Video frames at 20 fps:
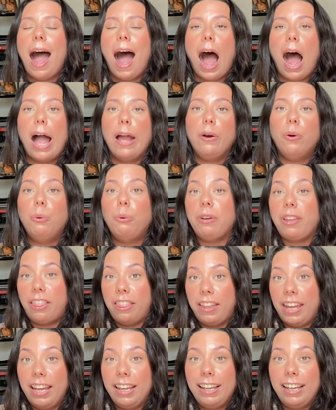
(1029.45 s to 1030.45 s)
I don't
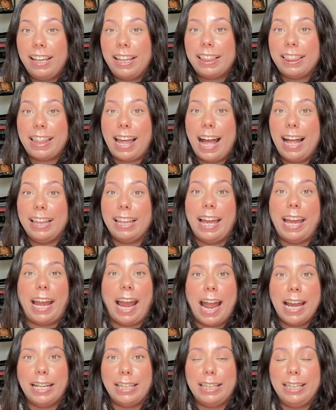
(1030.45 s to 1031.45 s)
think that like
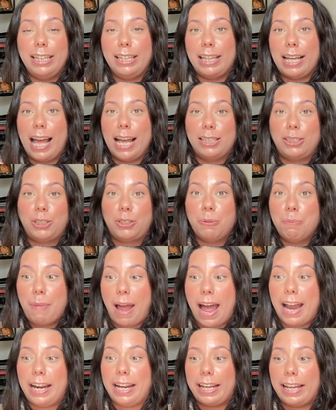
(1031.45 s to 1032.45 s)
anything as
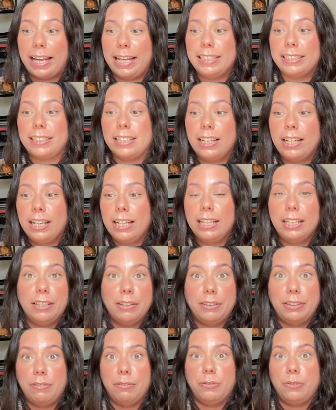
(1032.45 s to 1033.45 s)
dramatic as
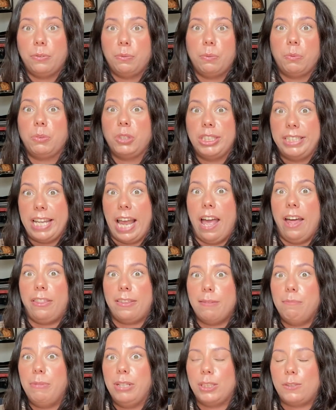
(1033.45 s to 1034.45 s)
death
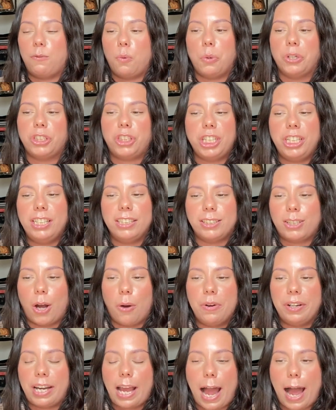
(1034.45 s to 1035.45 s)
and misfortune is
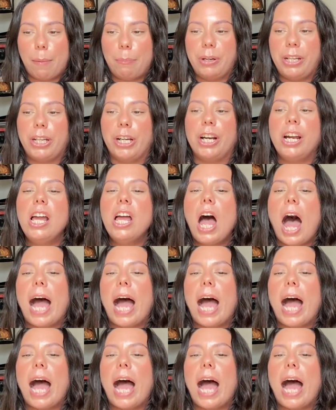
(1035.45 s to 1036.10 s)
going to happen here.